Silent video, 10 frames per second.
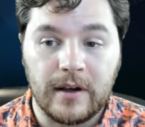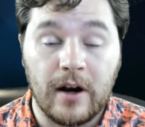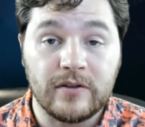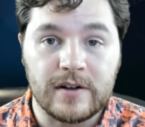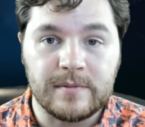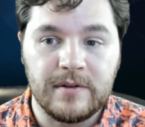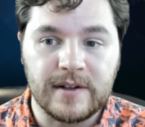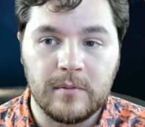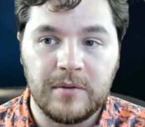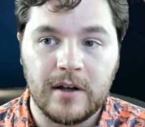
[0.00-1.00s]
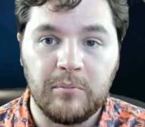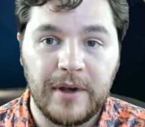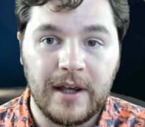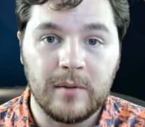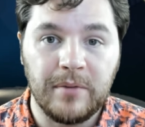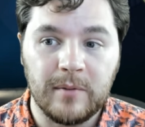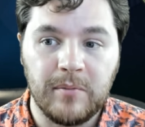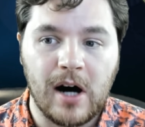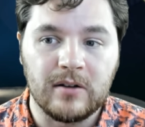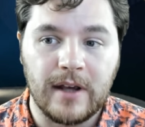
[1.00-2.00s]
character XP is going to be a
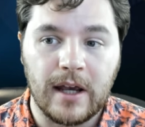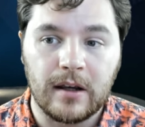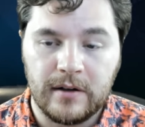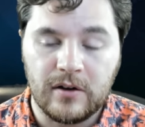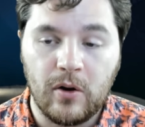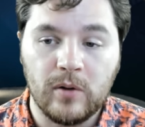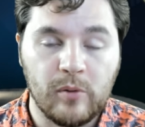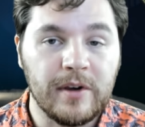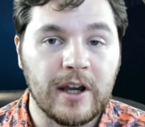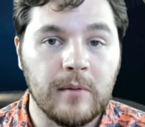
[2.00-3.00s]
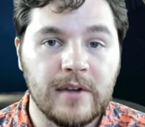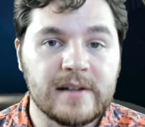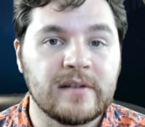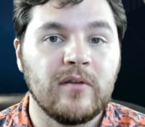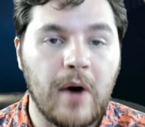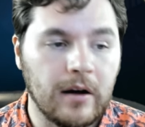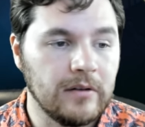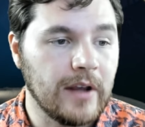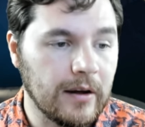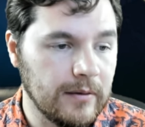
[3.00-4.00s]
big bottleneck, and gold will become less of a
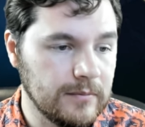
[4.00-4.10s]
bottleneck.